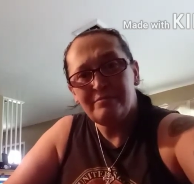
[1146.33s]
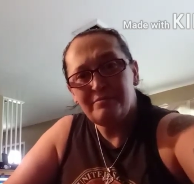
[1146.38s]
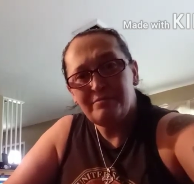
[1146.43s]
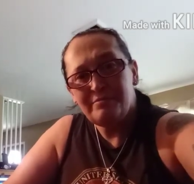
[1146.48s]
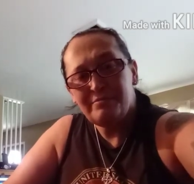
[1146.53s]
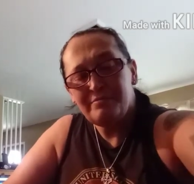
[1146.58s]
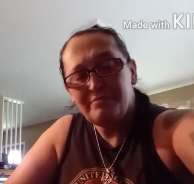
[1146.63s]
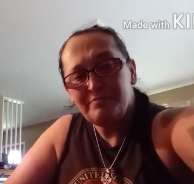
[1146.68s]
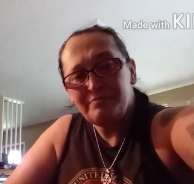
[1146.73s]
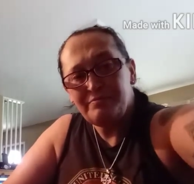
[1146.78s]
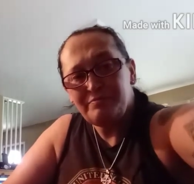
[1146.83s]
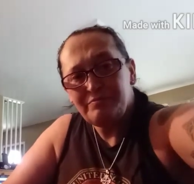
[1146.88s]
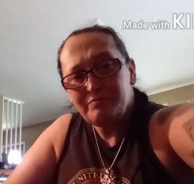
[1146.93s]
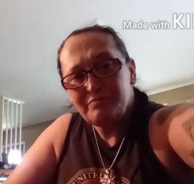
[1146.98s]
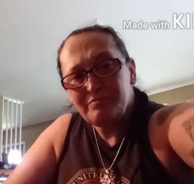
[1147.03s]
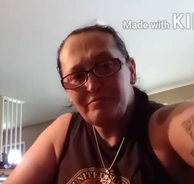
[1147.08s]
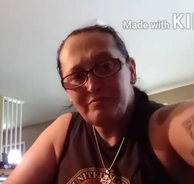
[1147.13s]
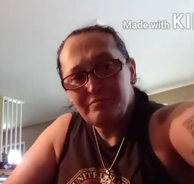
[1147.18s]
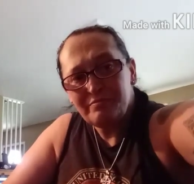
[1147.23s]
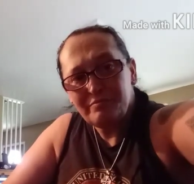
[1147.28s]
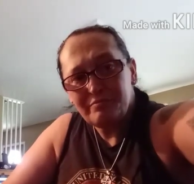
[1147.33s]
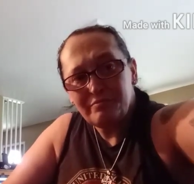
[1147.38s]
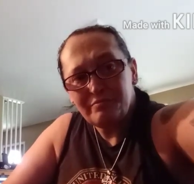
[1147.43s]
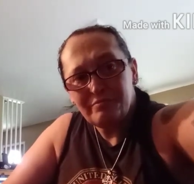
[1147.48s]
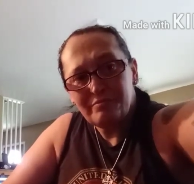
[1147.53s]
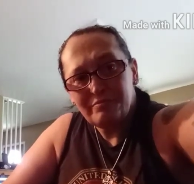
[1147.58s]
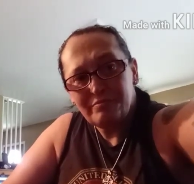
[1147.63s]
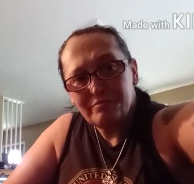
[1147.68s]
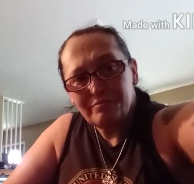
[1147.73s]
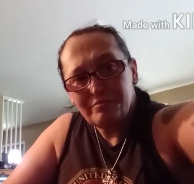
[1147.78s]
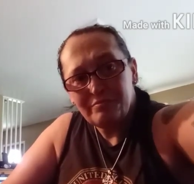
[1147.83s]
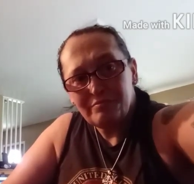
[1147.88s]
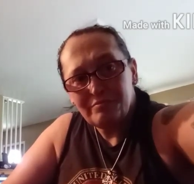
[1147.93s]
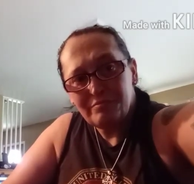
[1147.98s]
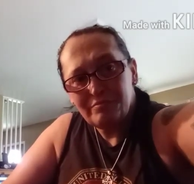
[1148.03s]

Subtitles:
(no one is talking)